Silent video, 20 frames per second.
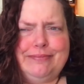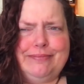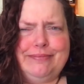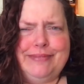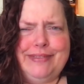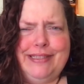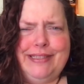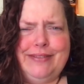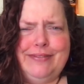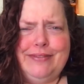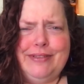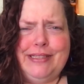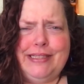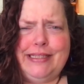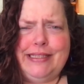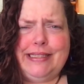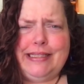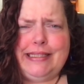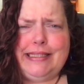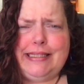
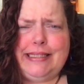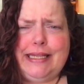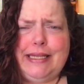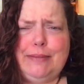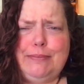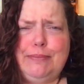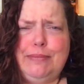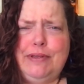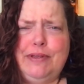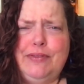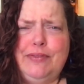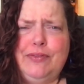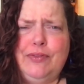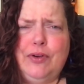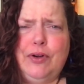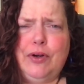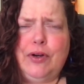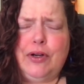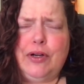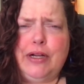even the night
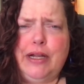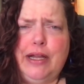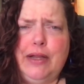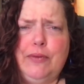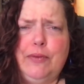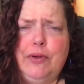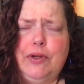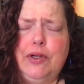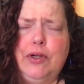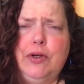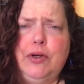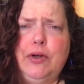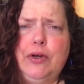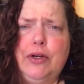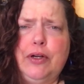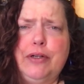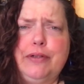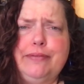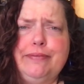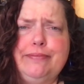before I
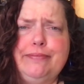record.